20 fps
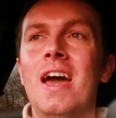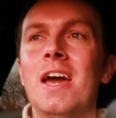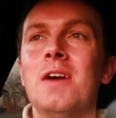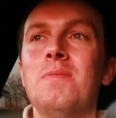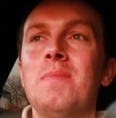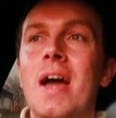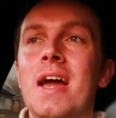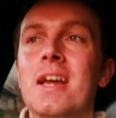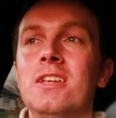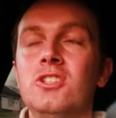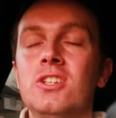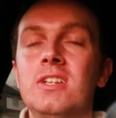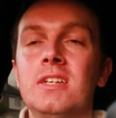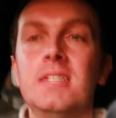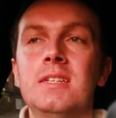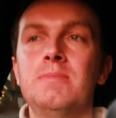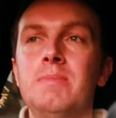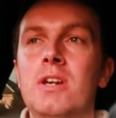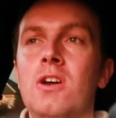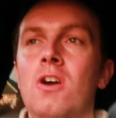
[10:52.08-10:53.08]
I actually
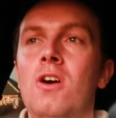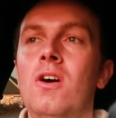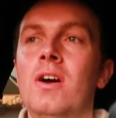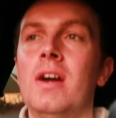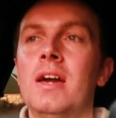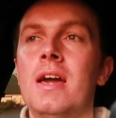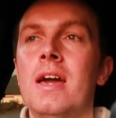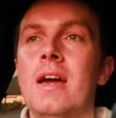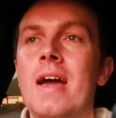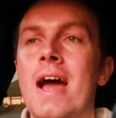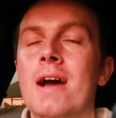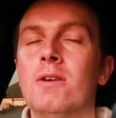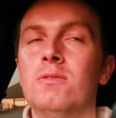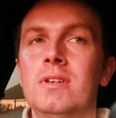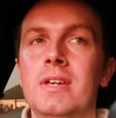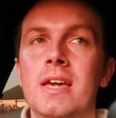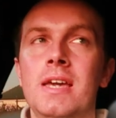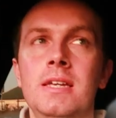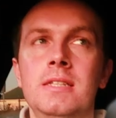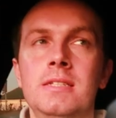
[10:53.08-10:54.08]
cleaned my car
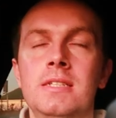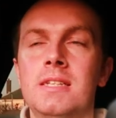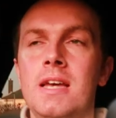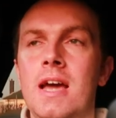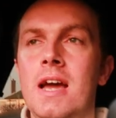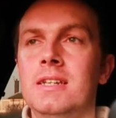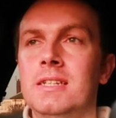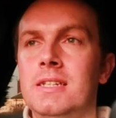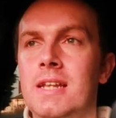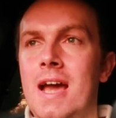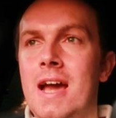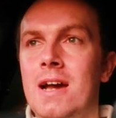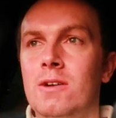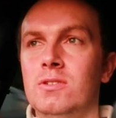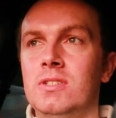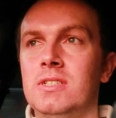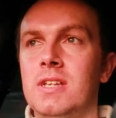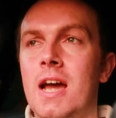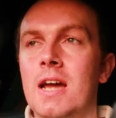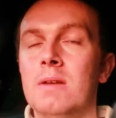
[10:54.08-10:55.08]
out inside and
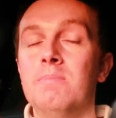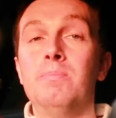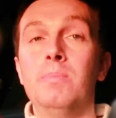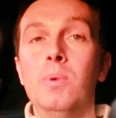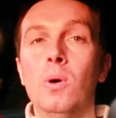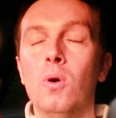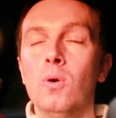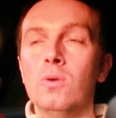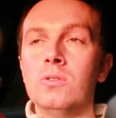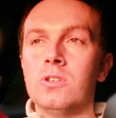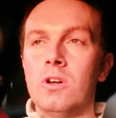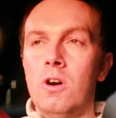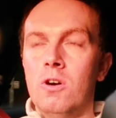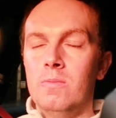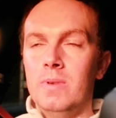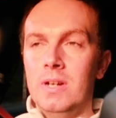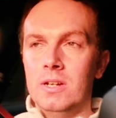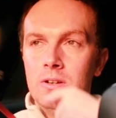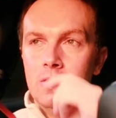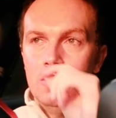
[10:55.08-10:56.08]
outside, but
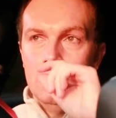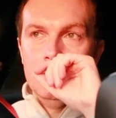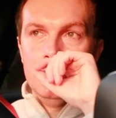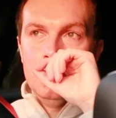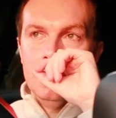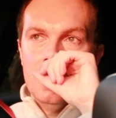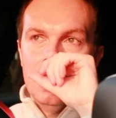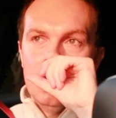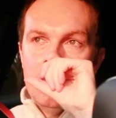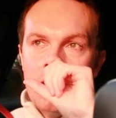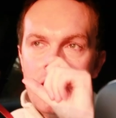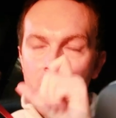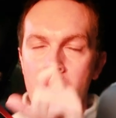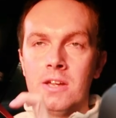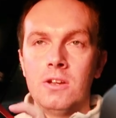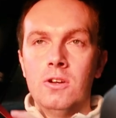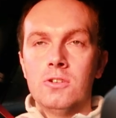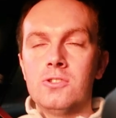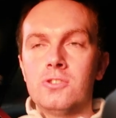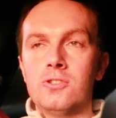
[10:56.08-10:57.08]
oh my god,
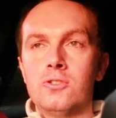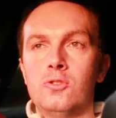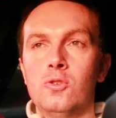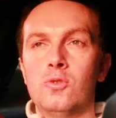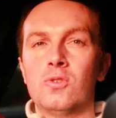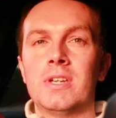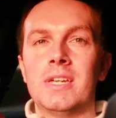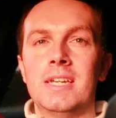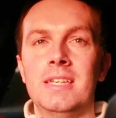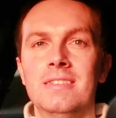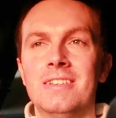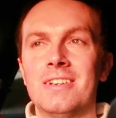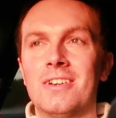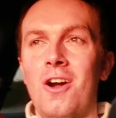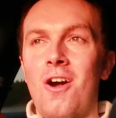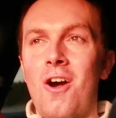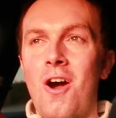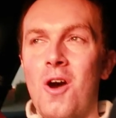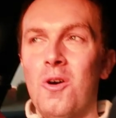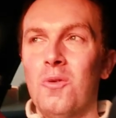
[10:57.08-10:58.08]
I got stuck in
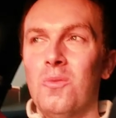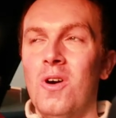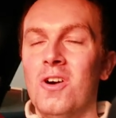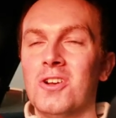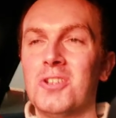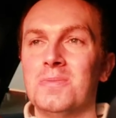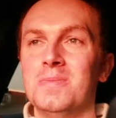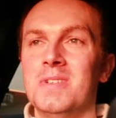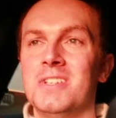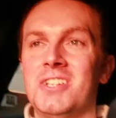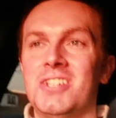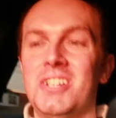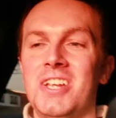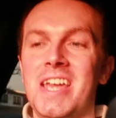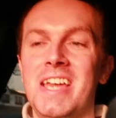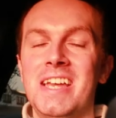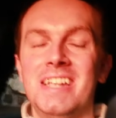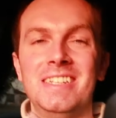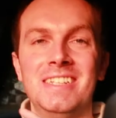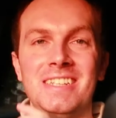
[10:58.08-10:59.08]
the car wash
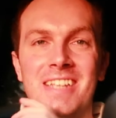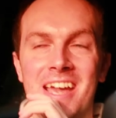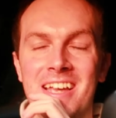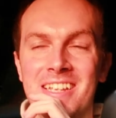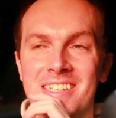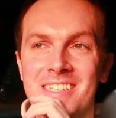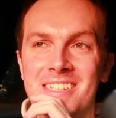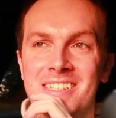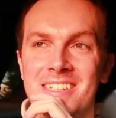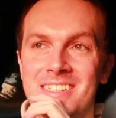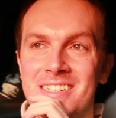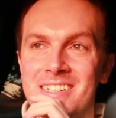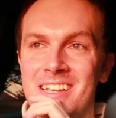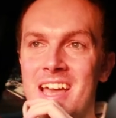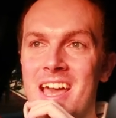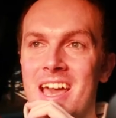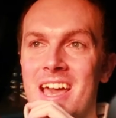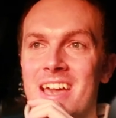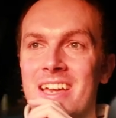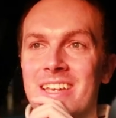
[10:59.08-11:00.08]
machine
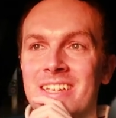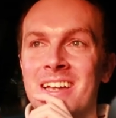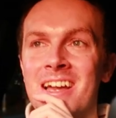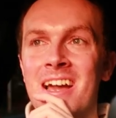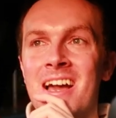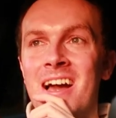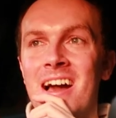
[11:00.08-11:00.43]
yesterday.